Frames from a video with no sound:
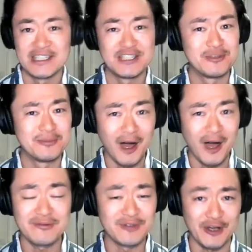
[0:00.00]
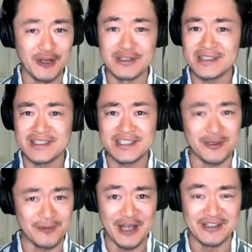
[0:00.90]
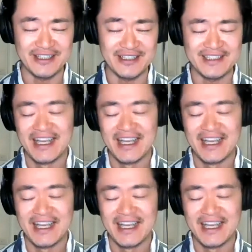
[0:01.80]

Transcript: You might have noticed around us,